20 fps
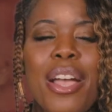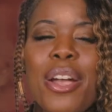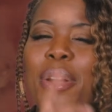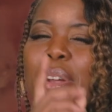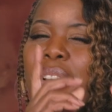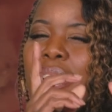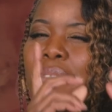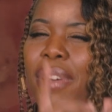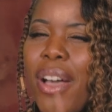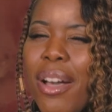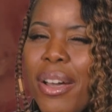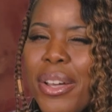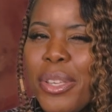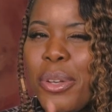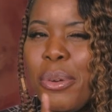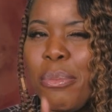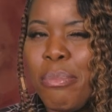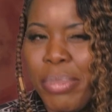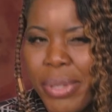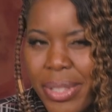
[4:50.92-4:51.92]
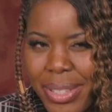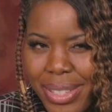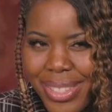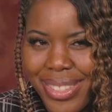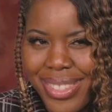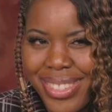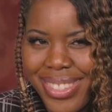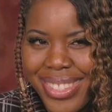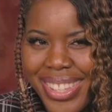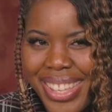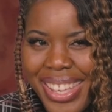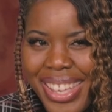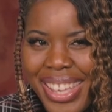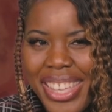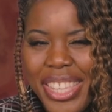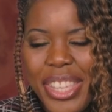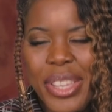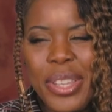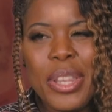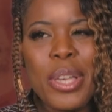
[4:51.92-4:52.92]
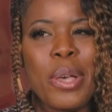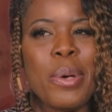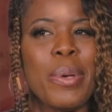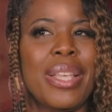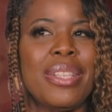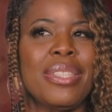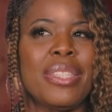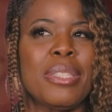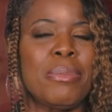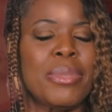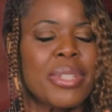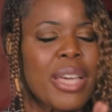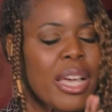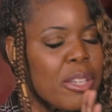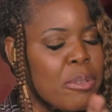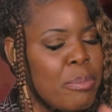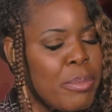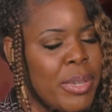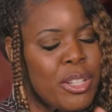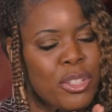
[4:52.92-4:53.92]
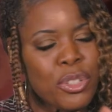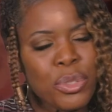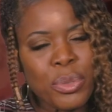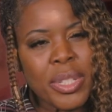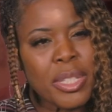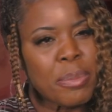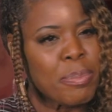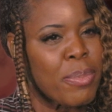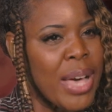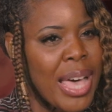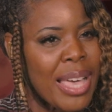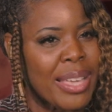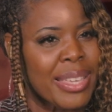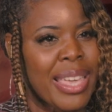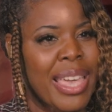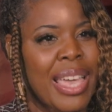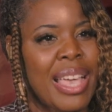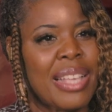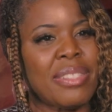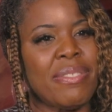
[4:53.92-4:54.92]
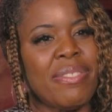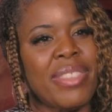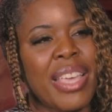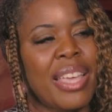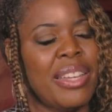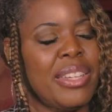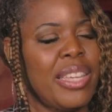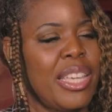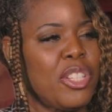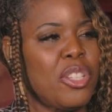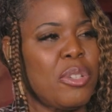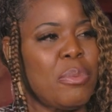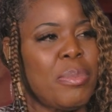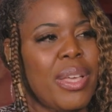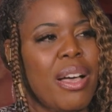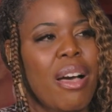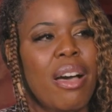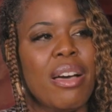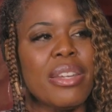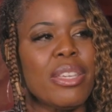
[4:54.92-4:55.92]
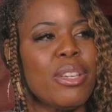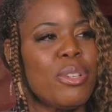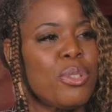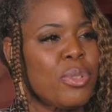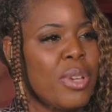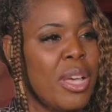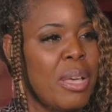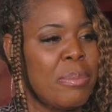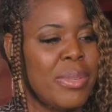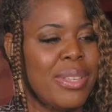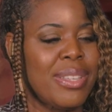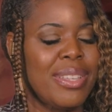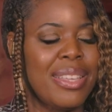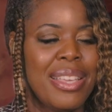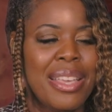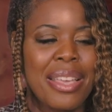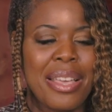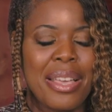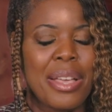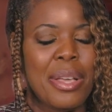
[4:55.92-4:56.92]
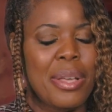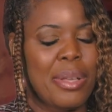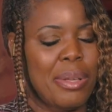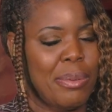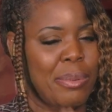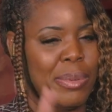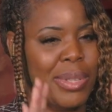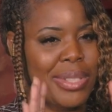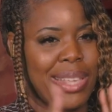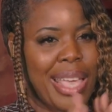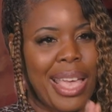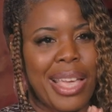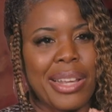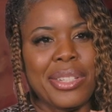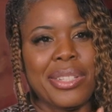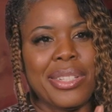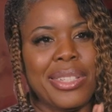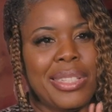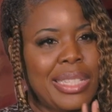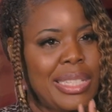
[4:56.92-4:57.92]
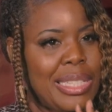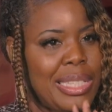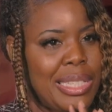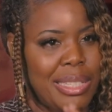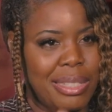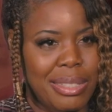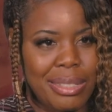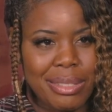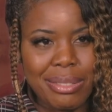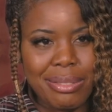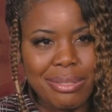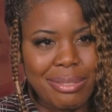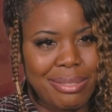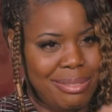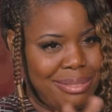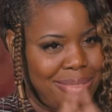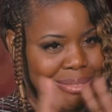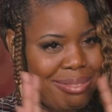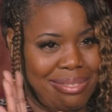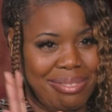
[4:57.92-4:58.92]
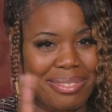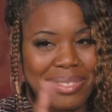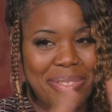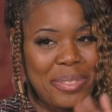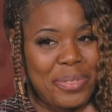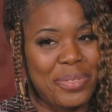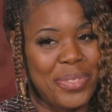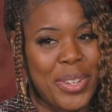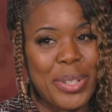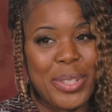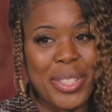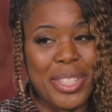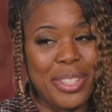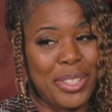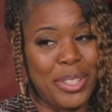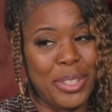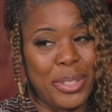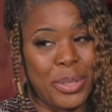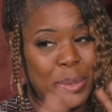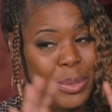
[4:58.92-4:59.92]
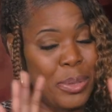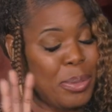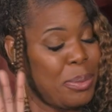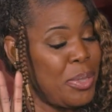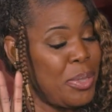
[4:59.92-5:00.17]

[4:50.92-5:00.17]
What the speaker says: heard of audio books, and some documentaries, podcasts of that nature, but audio drama was actually first introduced